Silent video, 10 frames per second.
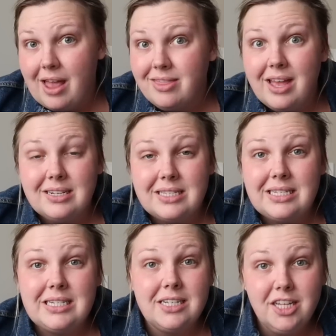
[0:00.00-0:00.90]
And that
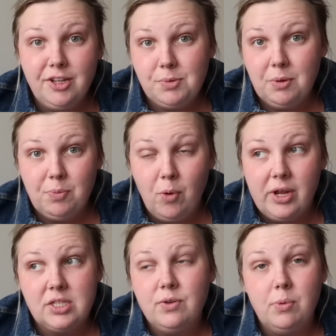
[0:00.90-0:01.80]
still leaves me with
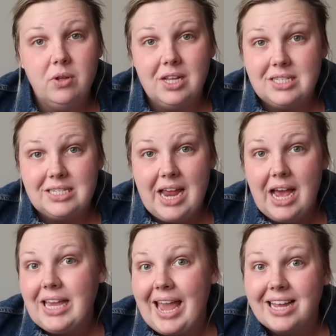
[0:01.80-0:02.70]
points for both a
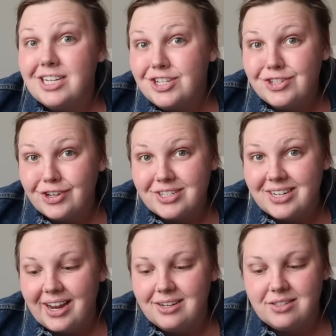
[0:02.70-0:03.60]
snack and a dessert
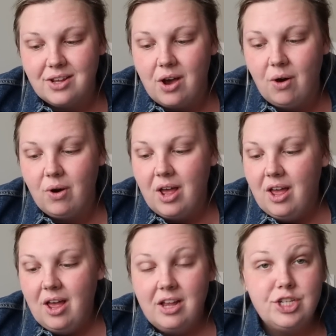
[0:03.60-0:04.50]
tonight. So
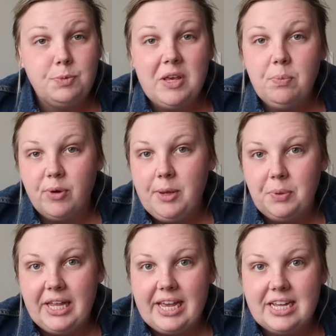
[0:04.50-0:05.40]
just being
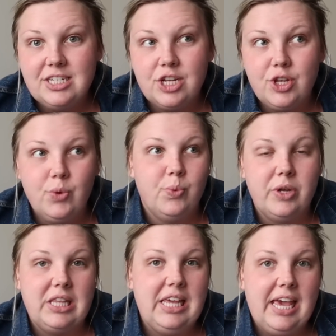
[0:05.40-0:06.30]
pre-planned, you
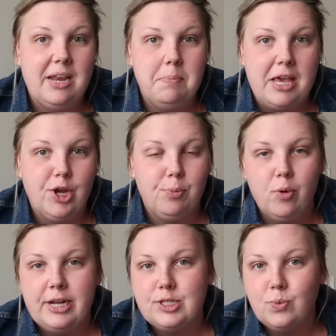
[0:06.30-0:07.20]
really can make your
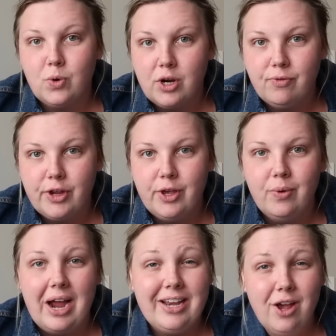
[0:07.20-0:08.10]
points work for
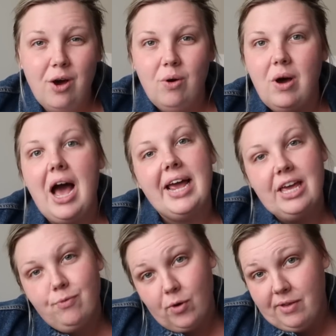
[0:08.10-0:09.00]
you. I know I
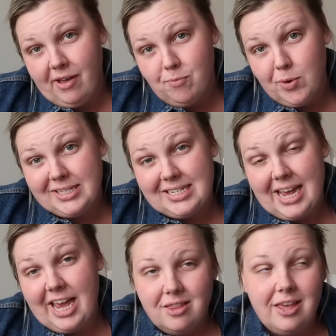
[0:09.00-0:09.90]
get 45 points a
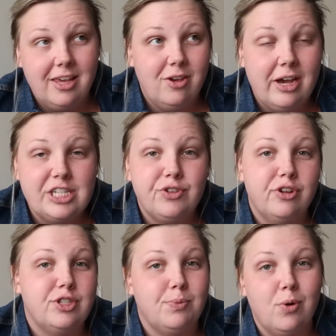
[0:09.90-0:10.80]
day. Thank you guys for
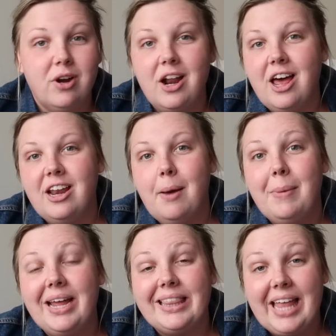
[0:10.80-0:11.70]
your support on
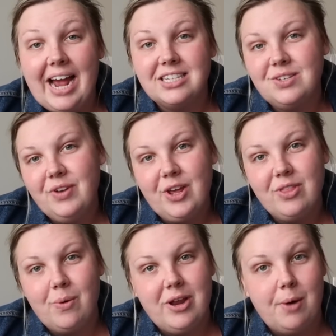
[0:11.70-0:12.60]
my last video
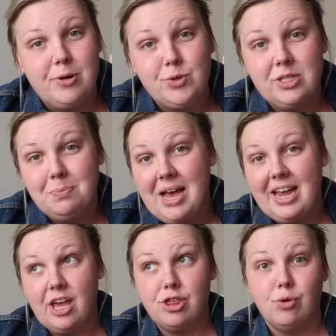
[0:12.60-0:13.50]
that went up, which was
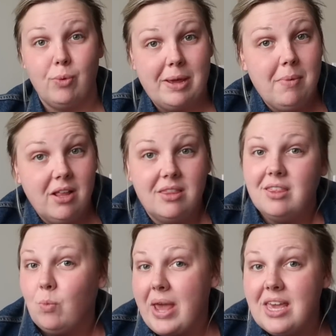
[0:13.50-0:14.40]
my
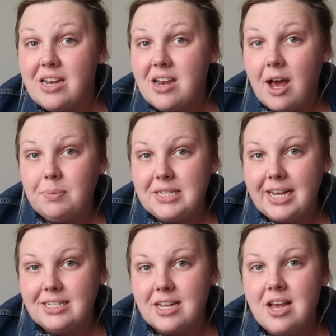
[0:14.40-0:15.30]
3-month weigh-in and
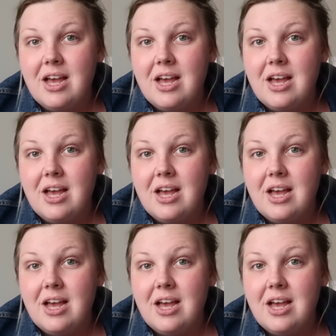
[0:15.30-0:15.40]
update.